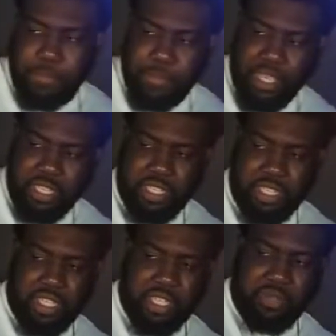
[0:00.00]
It's just
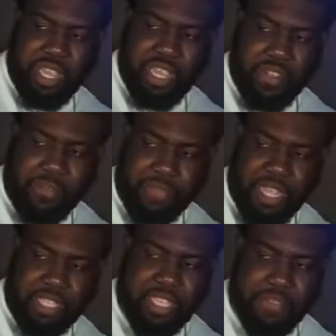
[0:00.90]
this right here.
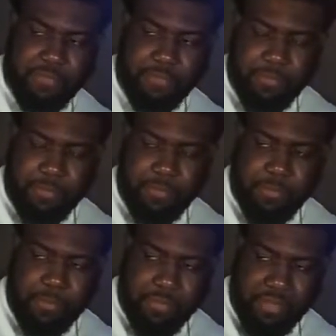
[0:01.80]
That's it.
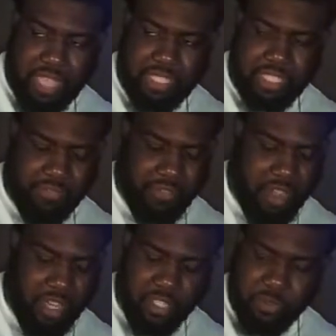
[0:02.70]
That's as
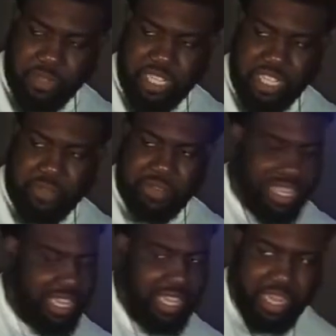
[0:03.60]
far as you really get with
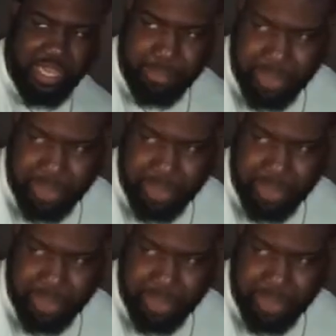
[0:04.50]
that, and it